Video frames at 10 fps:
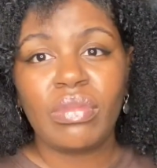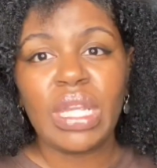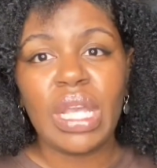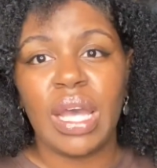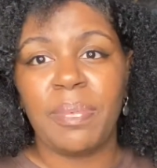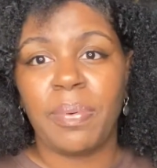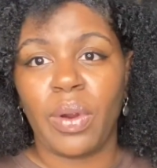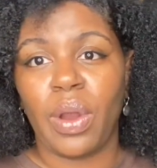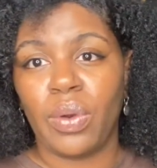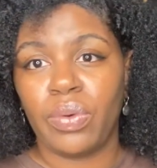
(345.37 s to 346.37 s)
a
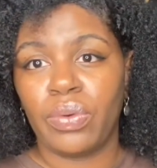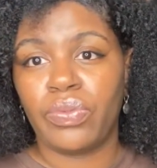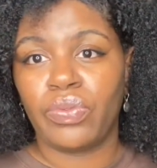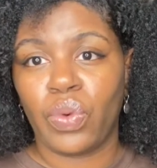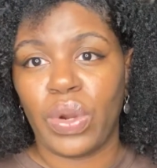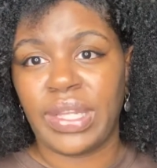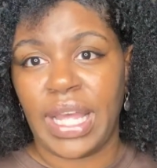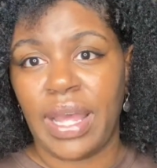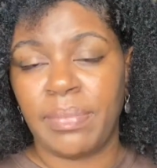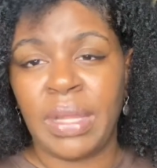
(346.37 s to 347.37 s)
pro for them.